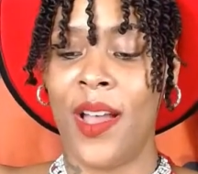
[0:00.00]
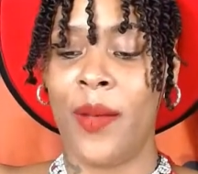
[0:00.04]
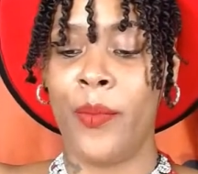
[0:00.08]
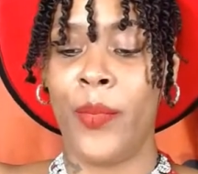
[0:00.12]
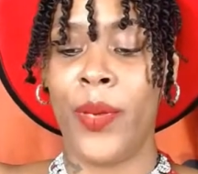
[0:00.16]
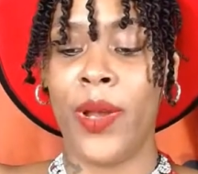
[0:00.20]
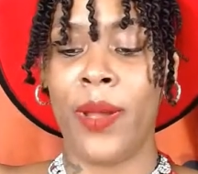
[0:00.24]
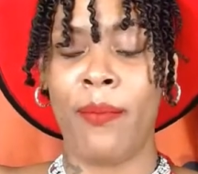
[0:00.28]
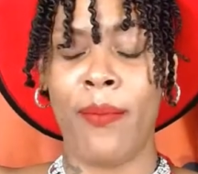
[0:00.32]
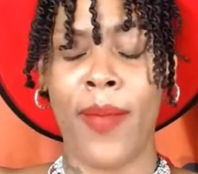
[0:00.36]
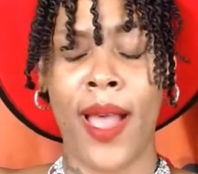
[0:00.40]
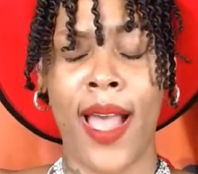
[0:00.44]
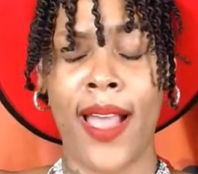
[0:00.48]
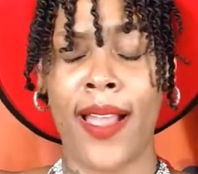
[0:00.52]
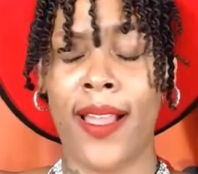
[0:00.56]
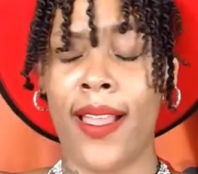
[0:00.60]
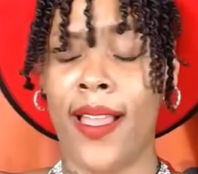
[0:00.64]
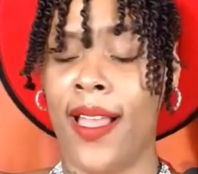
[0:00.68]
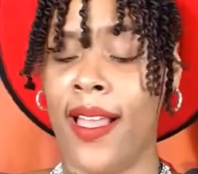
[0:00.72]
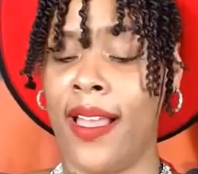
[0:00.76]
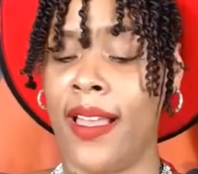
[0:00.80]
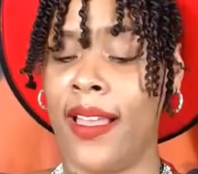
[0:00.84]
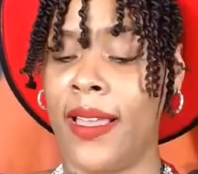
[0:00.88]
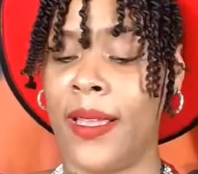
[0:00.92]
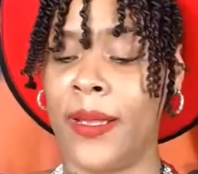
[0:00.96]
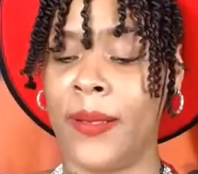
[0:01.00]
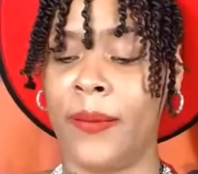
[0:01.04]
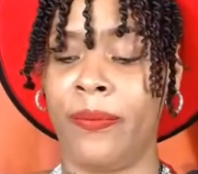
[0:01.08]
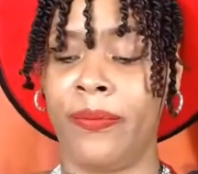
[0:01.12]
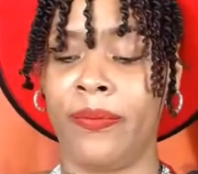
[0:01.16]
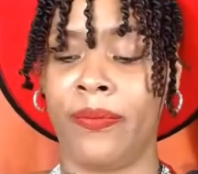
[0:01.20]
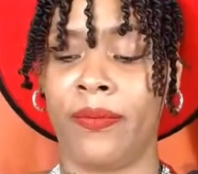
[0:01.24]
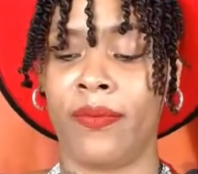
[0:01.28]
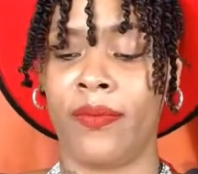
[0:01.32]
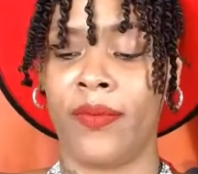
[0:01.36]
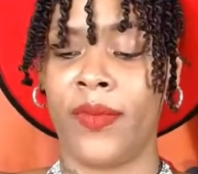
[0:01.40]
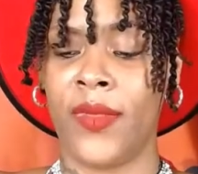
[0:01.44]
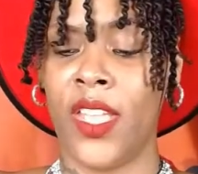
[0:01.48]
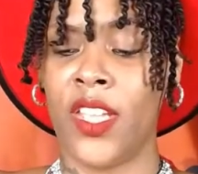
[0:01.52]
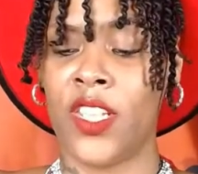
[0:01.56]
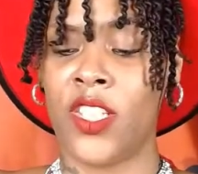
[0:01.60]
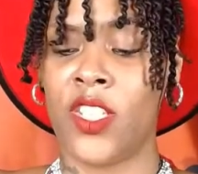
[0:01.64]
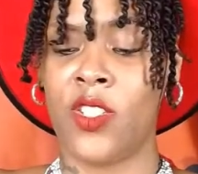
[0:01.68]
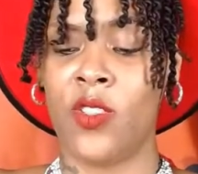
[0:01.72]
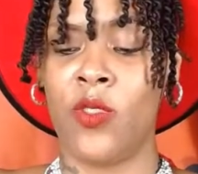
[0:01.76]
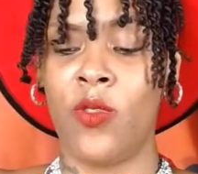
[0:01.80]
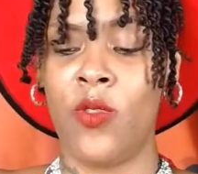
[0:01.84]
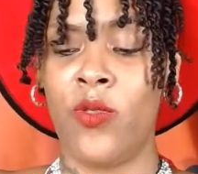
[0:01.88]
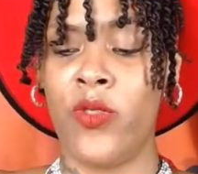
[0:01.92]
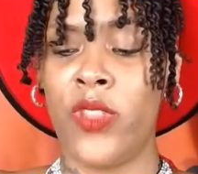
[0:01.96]
But my God, the
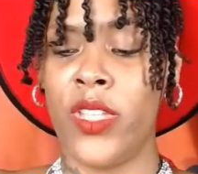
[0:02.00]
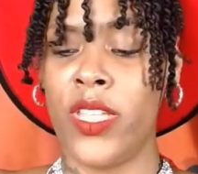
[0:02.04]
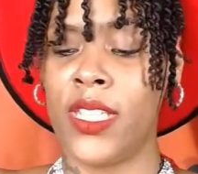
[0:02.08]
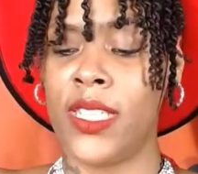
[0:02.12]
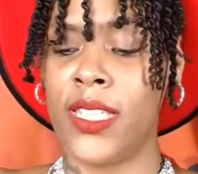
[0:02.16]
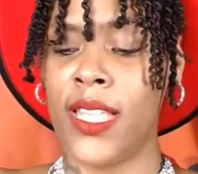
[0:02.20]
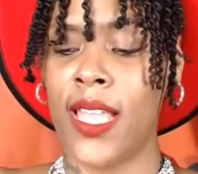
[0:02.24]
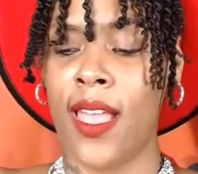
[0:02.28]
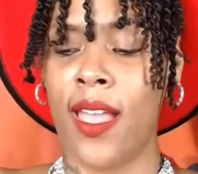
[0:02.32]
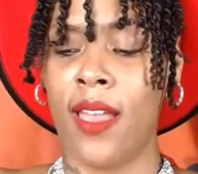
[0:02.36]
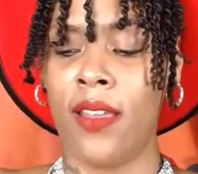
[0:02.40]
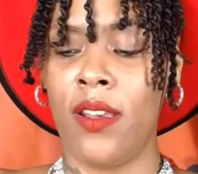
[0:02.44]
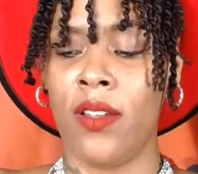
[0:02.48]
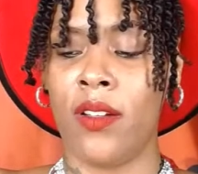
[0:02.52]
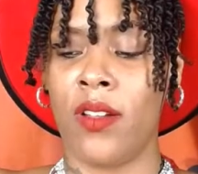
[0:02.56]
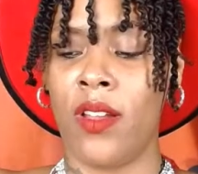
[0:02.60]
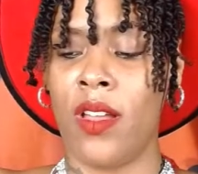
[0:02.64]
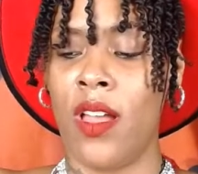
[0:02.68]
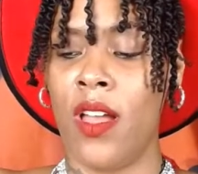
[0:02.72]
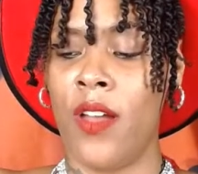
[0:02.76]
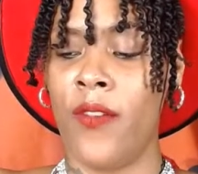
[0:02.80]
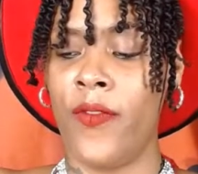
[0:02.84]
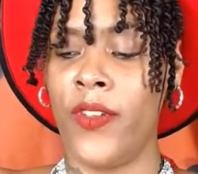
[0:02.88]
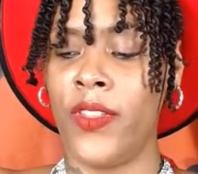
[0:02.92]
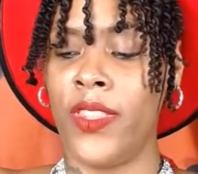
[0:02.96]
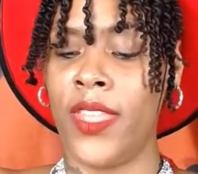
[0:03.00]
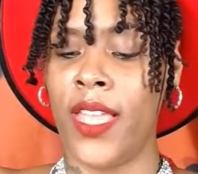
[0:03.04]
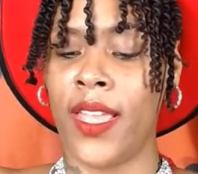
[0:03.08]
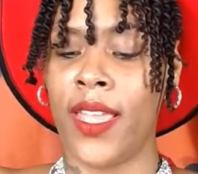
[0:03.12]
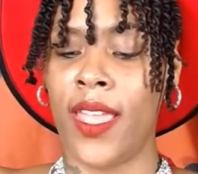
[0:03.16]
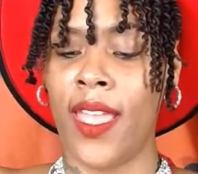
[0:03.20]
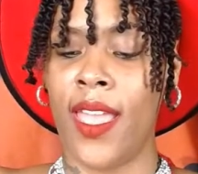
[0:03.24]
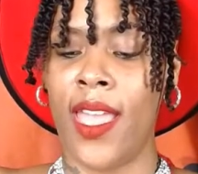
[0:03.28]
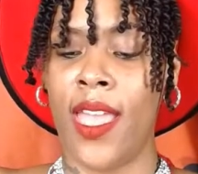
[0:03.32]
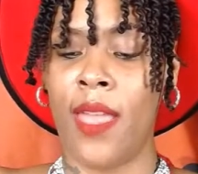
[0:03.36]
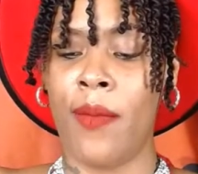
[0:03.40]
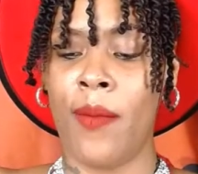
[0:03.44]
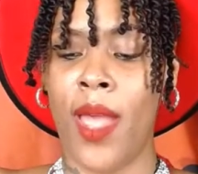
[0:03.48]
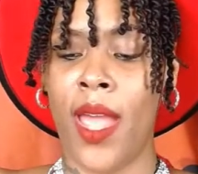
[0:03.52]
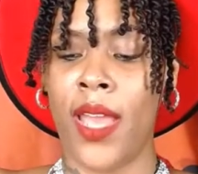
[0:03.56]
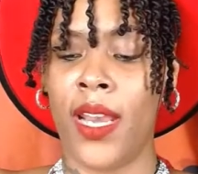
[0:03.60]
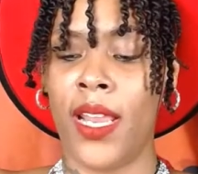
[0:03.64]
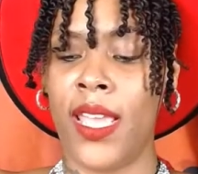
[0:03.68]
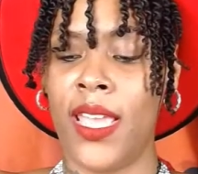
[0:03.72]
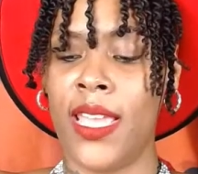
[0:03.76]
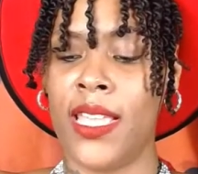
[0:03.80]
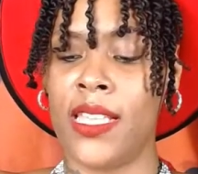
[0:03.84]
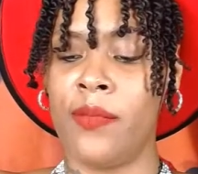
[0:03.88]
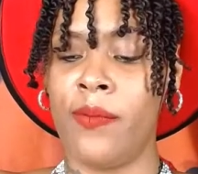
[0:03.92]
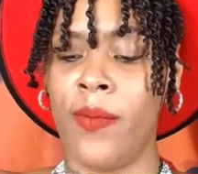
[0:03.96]
soothing sound of comfort that came out
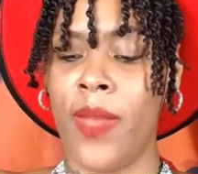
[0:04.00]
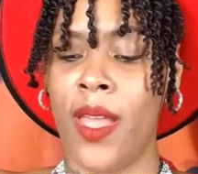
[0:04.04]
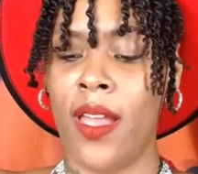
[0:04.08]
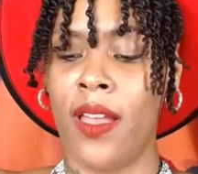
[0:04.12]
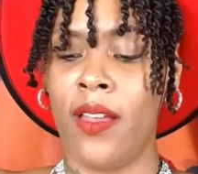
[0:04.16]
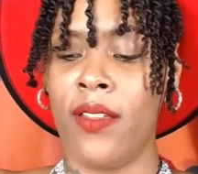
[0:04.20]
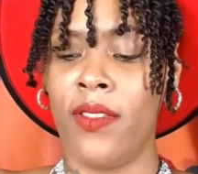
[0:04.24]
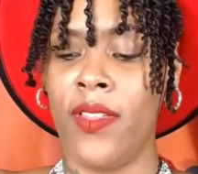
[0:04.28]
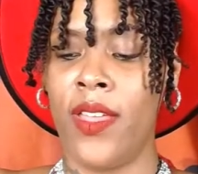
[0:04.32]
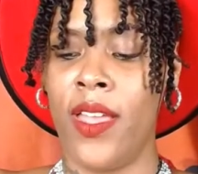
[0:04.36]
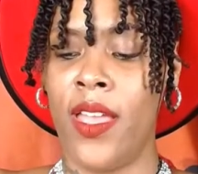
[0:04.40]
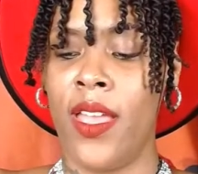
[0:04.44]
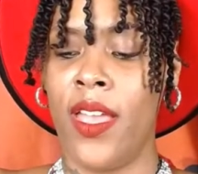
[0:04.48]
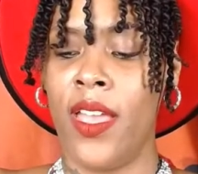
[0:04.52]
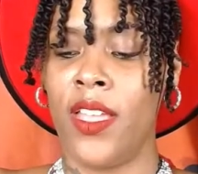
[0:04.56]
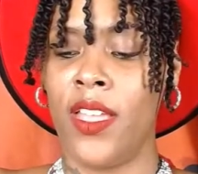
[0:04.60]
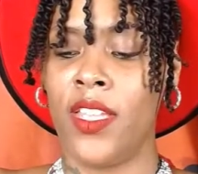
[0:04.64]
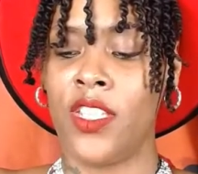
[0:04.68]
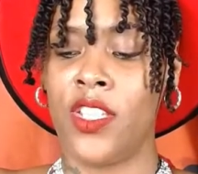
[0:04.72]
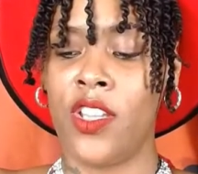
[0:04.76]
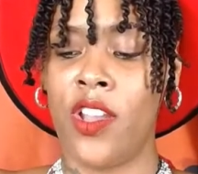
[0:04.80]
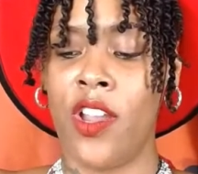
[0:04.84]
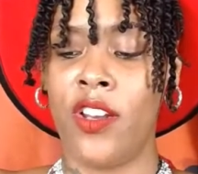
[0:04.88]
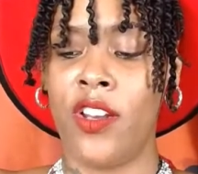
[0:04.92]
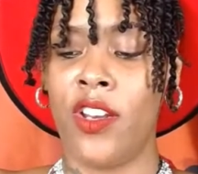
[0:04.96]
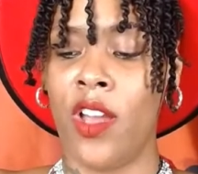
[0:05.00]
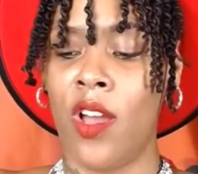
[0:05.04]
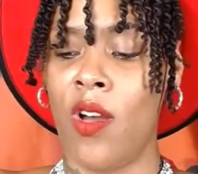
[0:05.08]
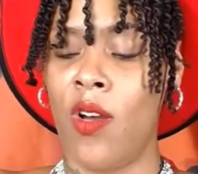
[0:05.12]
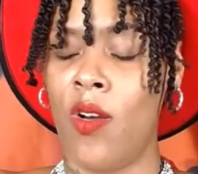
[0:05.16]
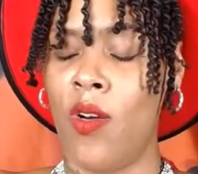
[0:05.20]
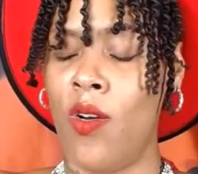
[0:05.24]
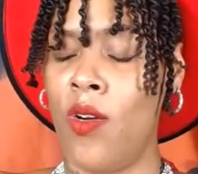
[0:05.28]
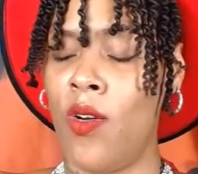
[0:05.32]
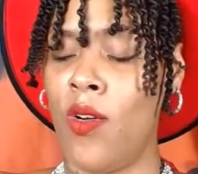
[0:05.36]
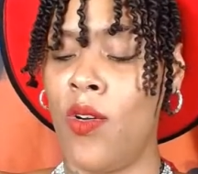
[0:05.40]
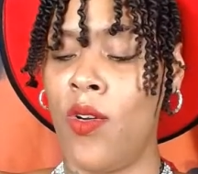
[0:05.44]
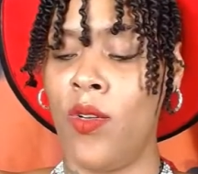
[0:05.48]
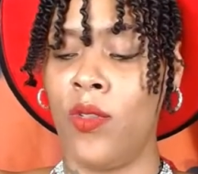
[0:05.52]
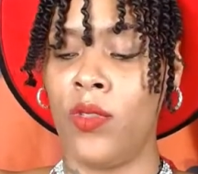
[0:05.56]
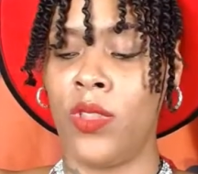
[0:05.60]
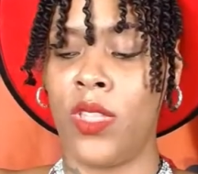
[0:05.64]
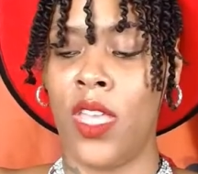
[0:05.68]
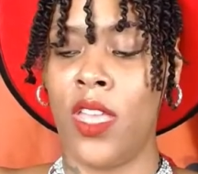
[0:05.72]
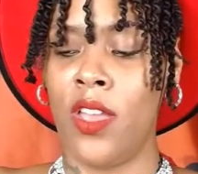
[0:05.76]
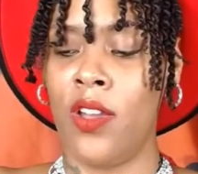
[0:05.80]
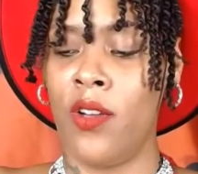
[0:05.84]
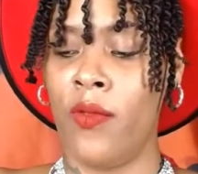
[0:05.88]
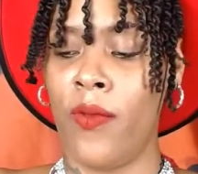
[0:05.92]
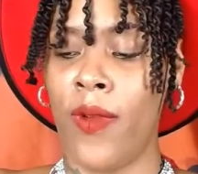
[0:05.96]
of his mouth turned the whole
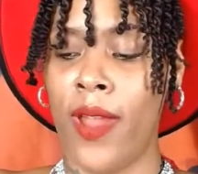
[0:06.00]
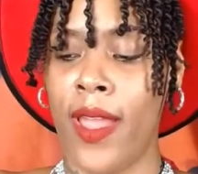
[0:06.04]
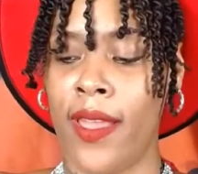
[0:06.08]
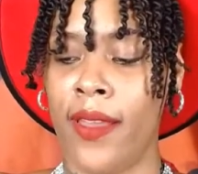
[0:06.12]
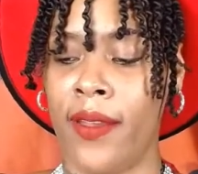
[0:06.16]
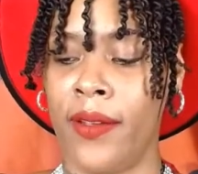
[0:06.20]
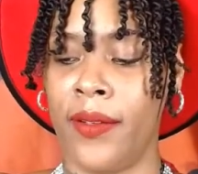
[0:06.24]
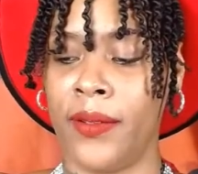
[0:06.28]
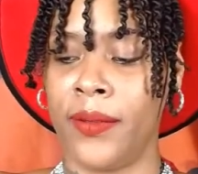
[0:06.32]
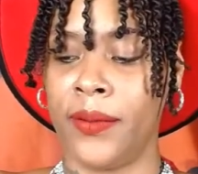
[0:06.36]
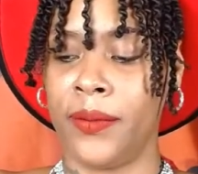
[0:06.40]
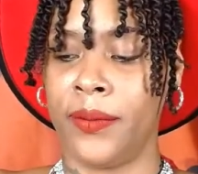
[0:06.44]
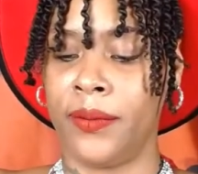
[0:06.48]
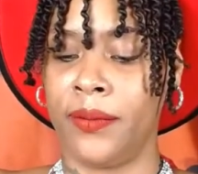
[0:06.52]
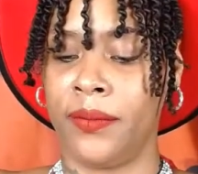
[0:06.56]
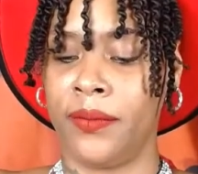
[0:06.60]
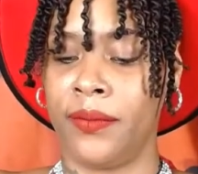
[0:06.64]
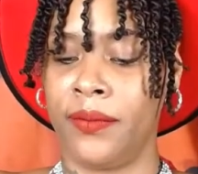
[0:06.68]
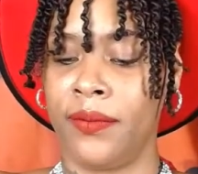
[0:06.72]
thing around.